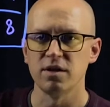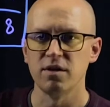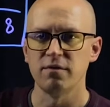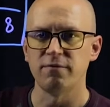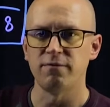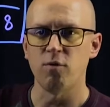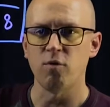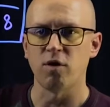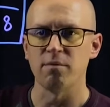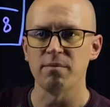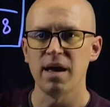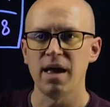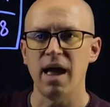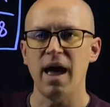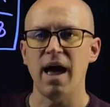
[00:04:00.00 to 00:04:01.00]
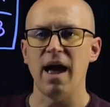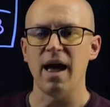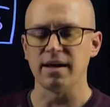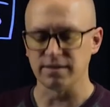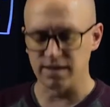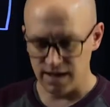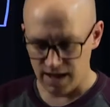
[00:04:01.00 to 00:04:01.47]
form
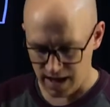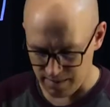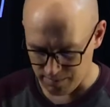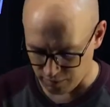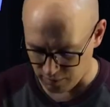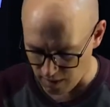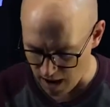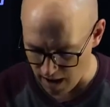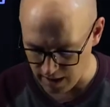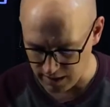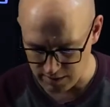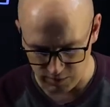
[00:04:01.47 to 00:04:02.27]
as a product,